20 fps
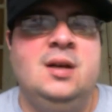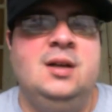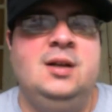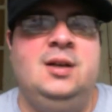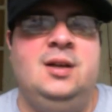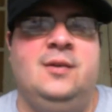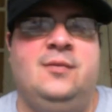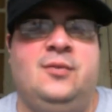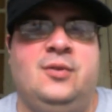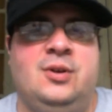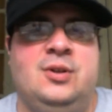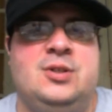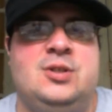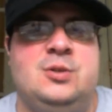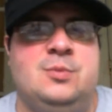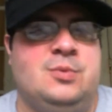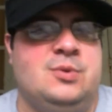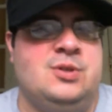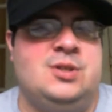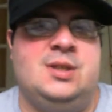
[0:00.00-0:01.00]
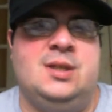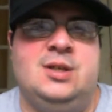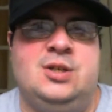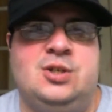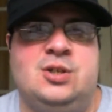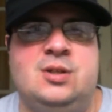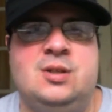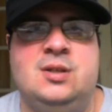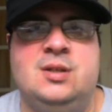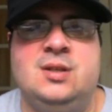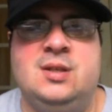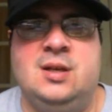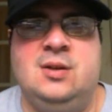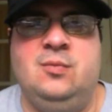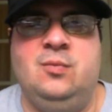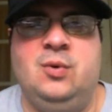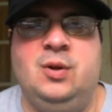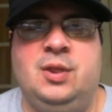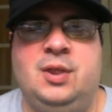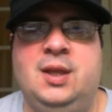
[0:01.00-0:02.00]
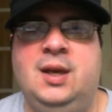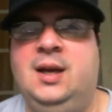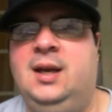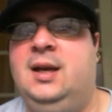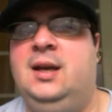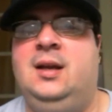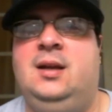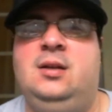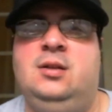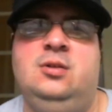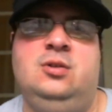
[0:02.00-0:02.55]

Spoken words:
different superstitions and what they